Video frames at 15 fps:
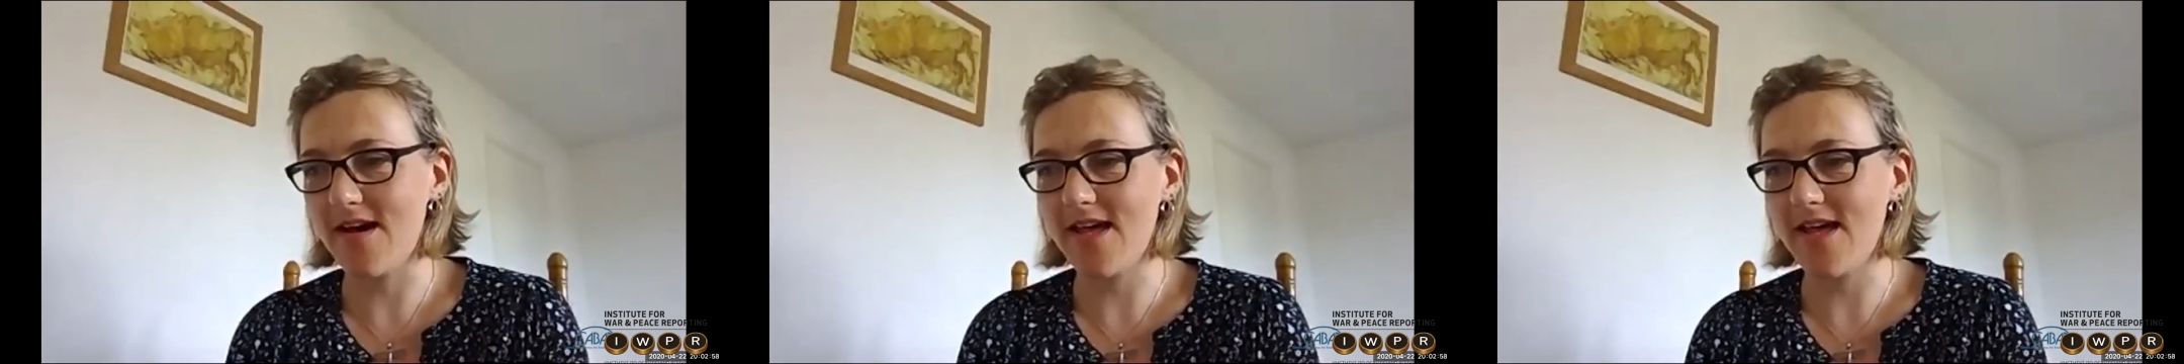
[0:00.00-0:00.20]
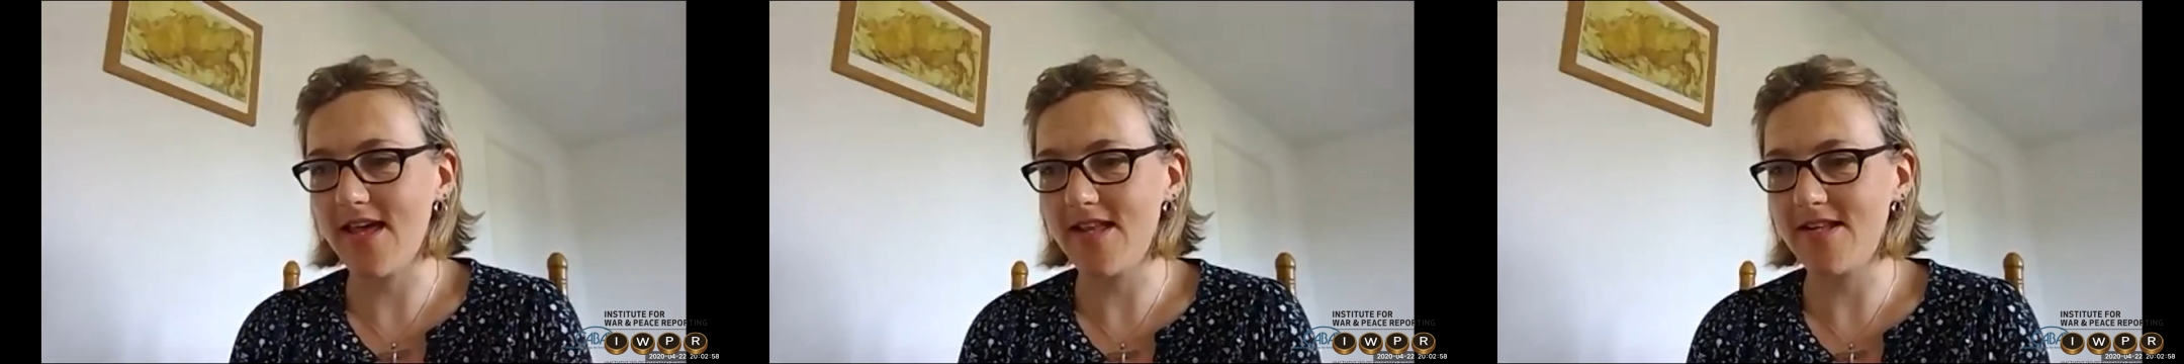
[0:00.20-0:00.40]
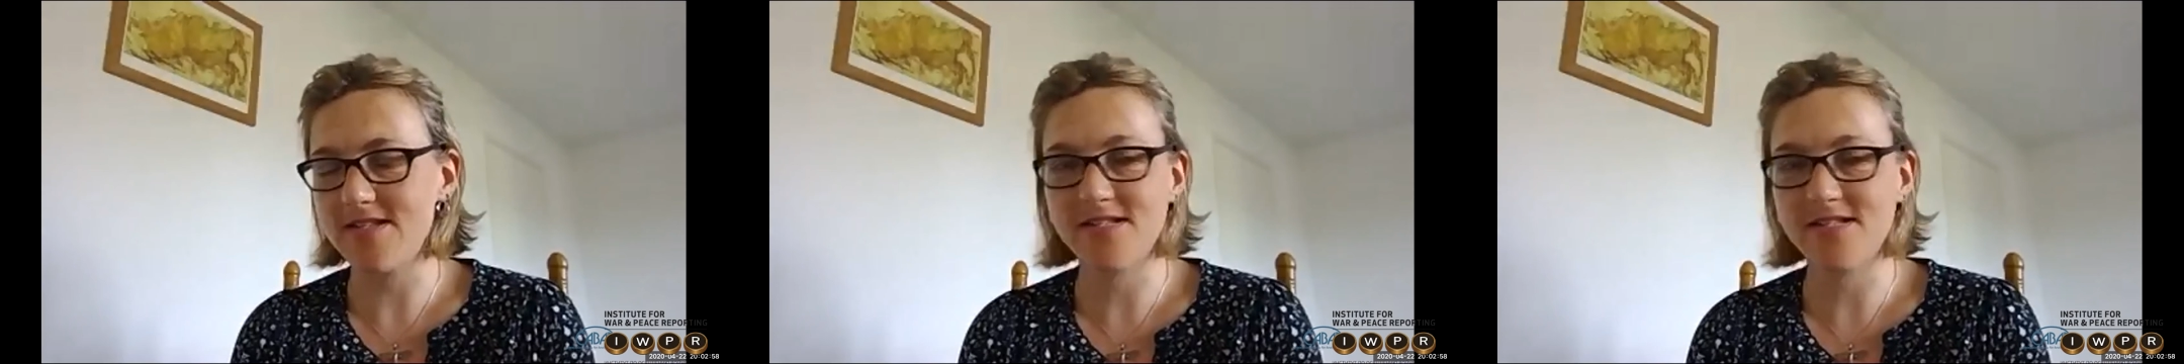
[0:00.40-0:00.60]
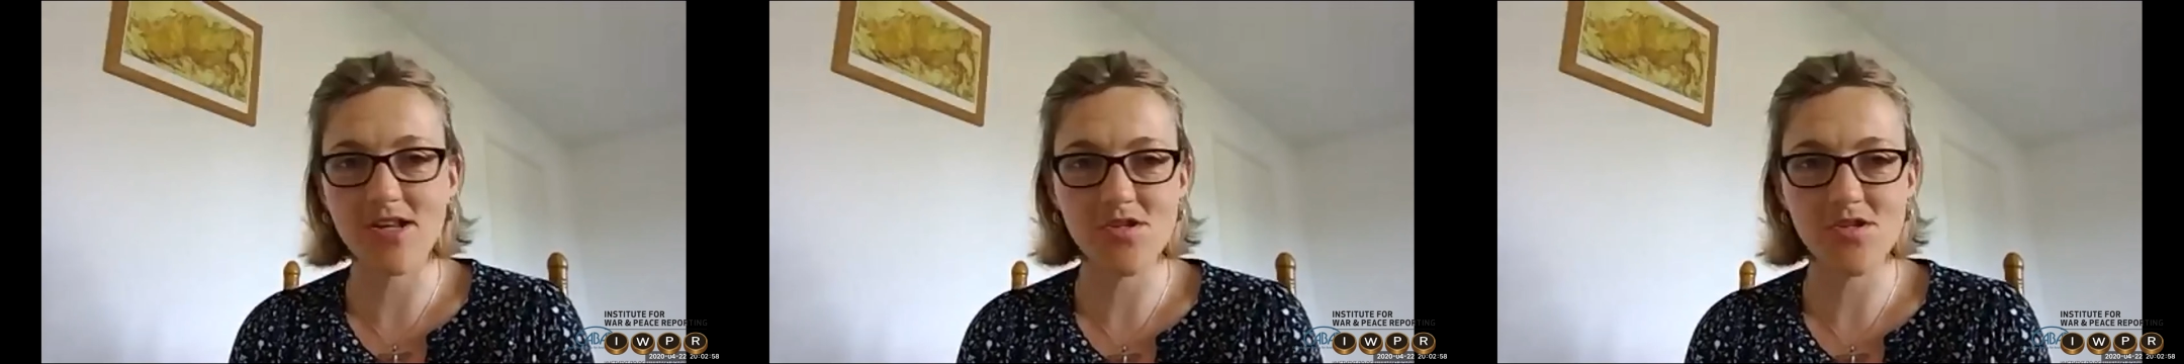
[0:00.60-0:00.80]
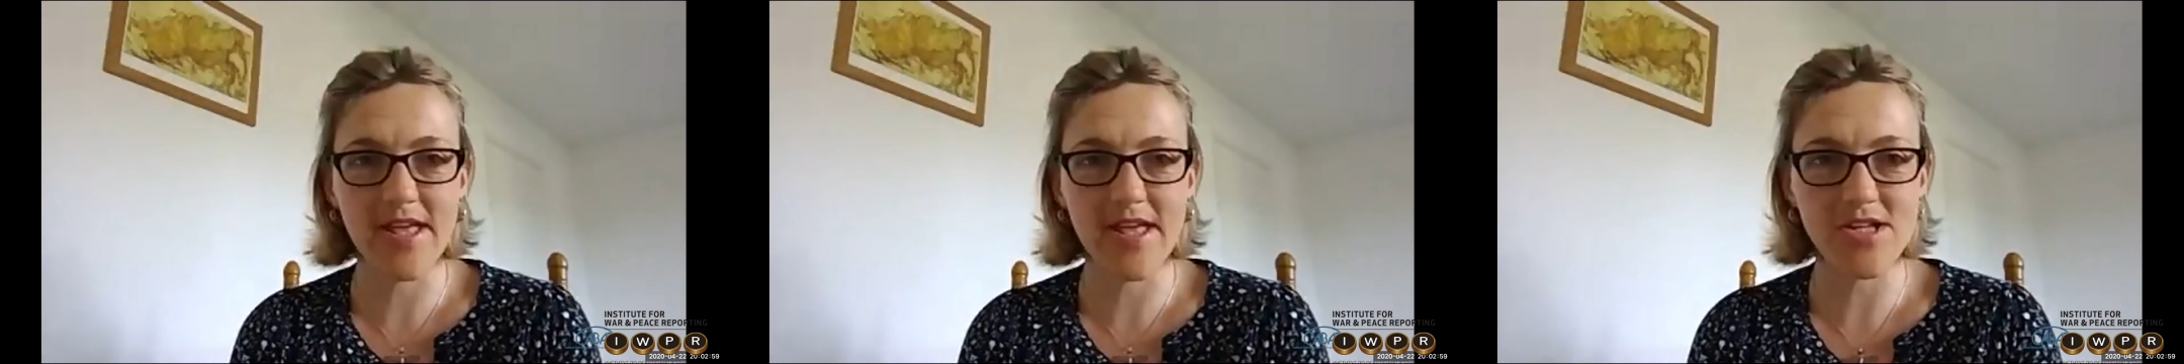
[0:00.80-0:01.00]
in
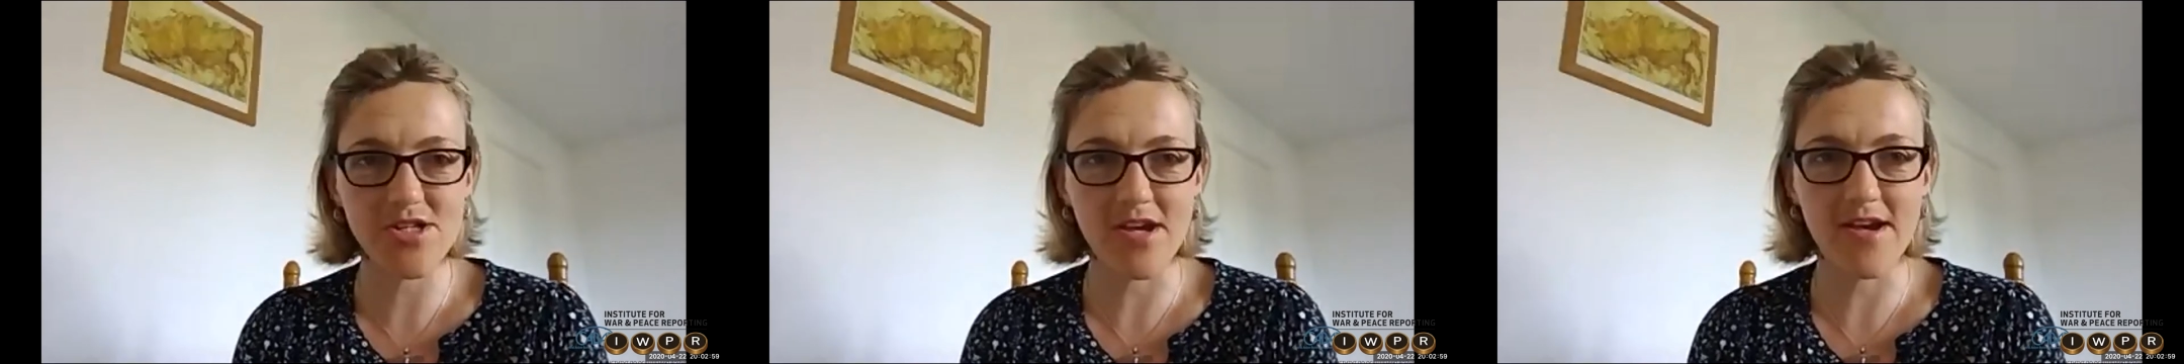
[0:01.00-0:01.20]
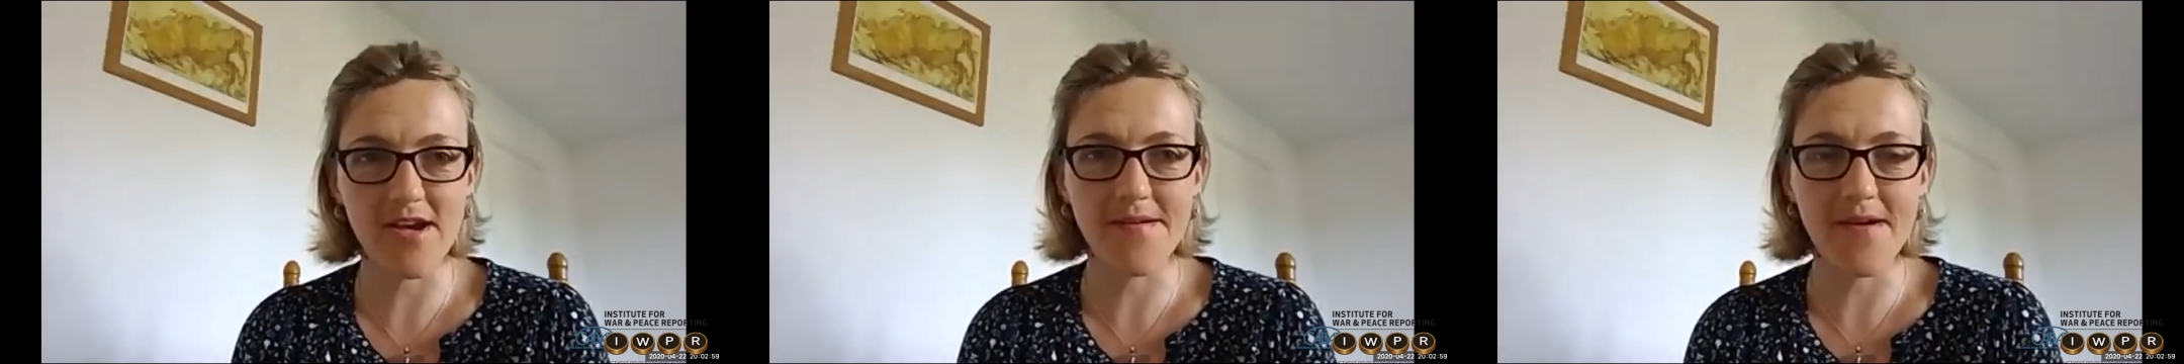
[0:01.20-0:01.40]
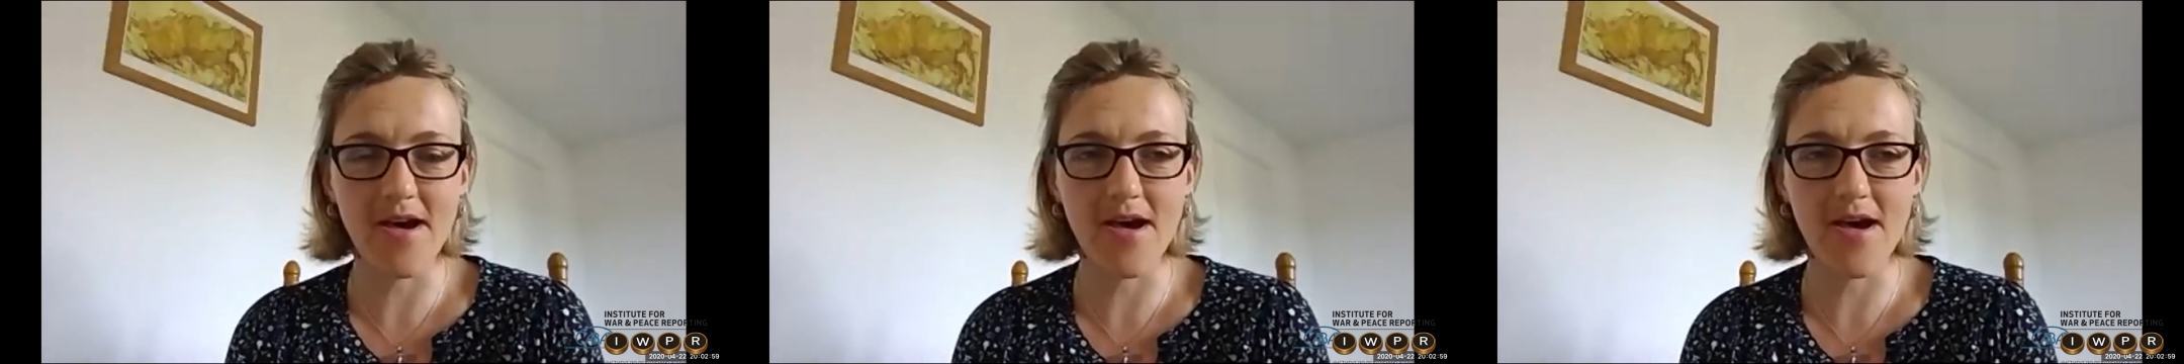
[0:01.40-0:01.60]
Central Asia